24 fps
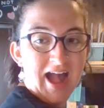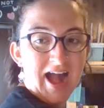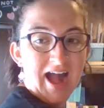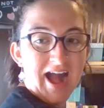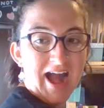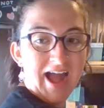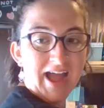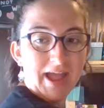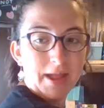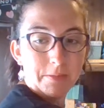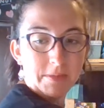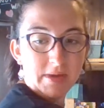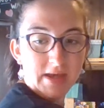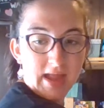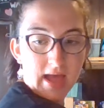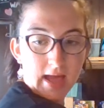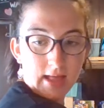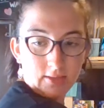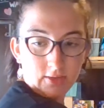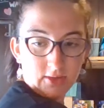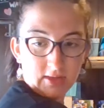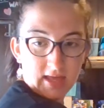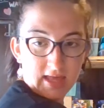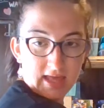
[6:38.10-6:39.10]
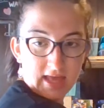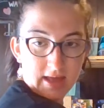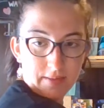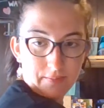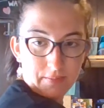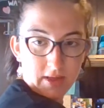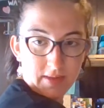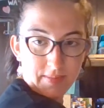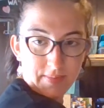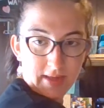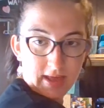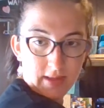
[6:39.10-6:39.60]
I am not looking at
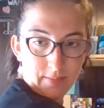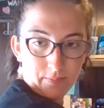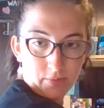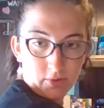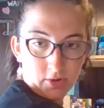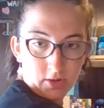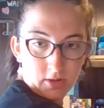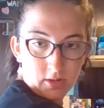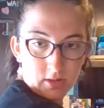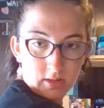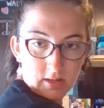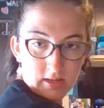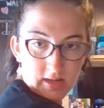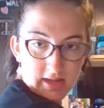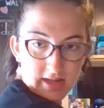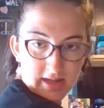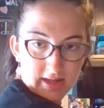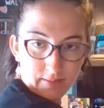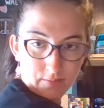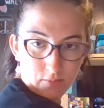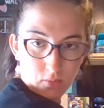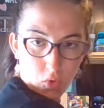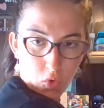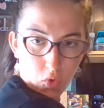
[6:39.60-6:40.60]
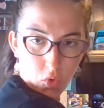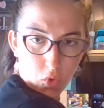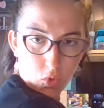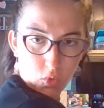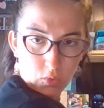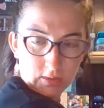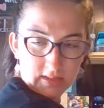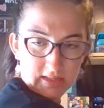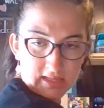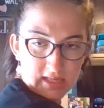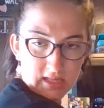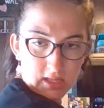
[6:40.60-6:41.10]
my paper. I'm
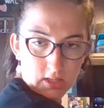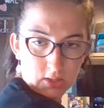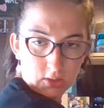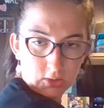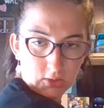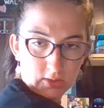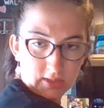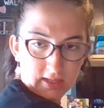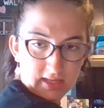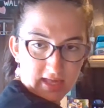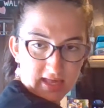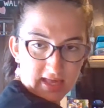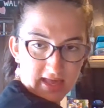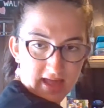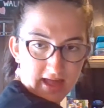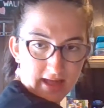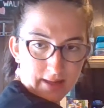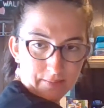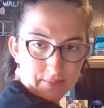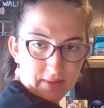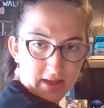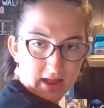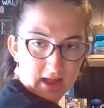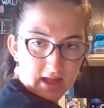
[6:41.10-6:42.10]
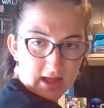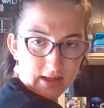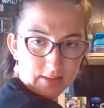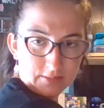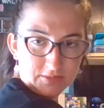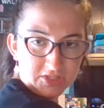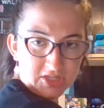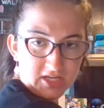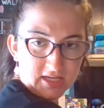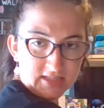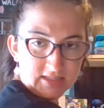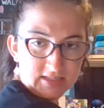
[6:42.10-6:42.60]
only looking at my
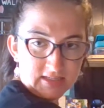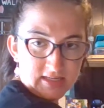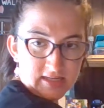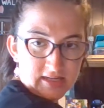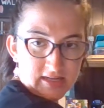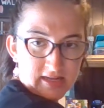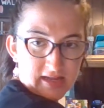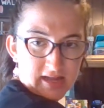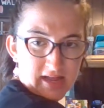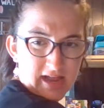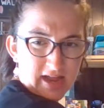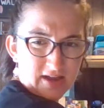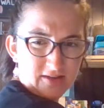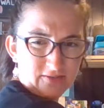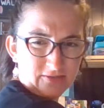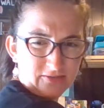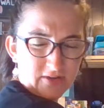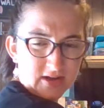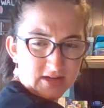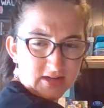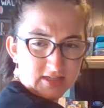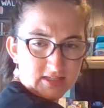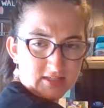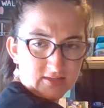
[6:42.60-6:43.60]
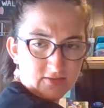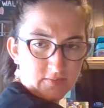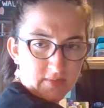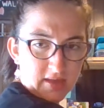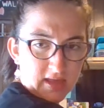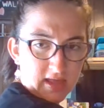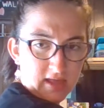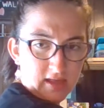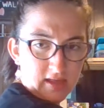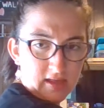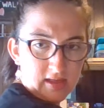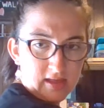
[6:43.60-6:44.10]
object in front of
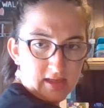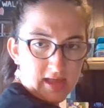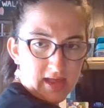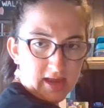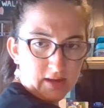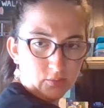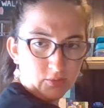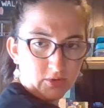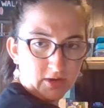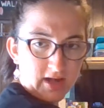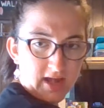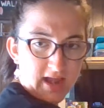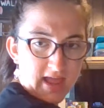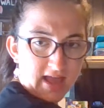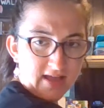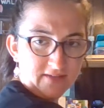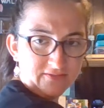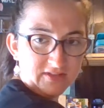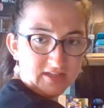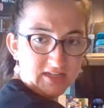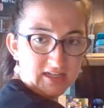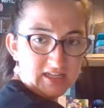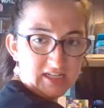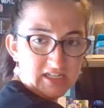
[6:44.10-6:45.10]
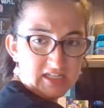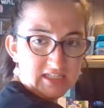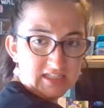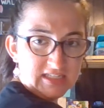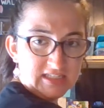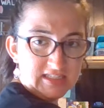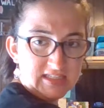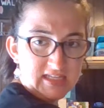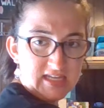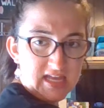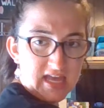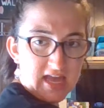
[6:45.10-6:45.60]
me, and we're going to have to
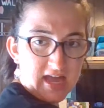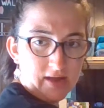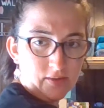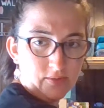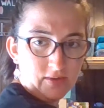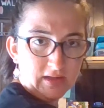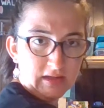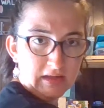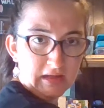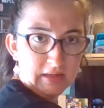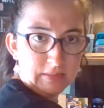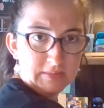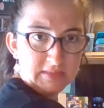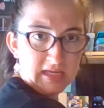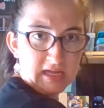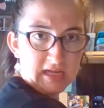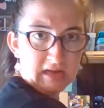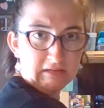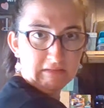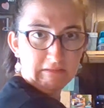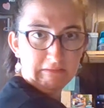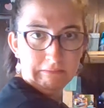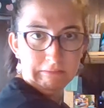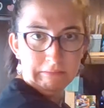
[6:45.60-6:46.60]
see how it comes out.